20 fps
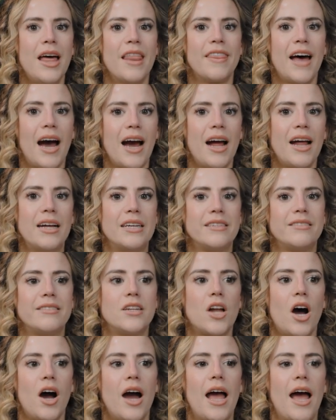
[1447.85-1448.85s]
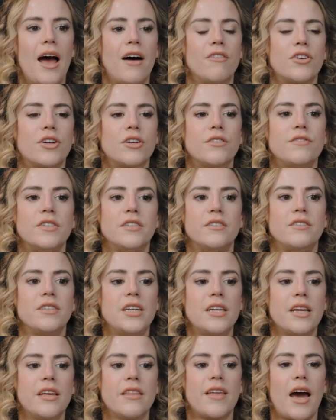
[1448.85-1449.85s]
that is not ever a
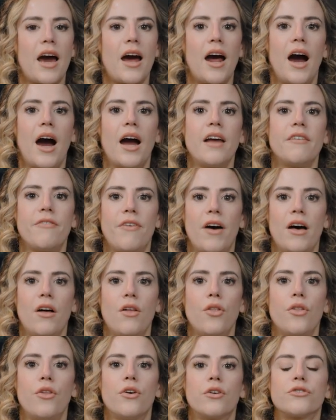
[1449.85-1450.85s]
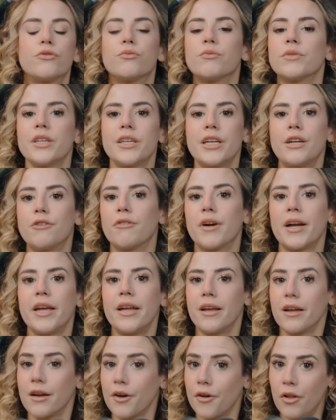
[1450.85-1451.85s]
physique that I felt looked really great
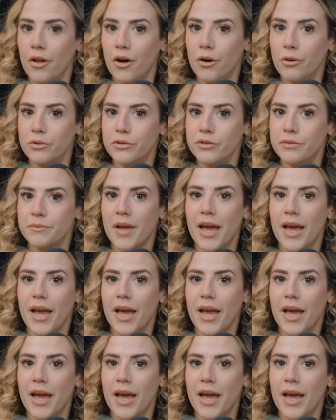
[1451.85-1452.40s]
in clothes.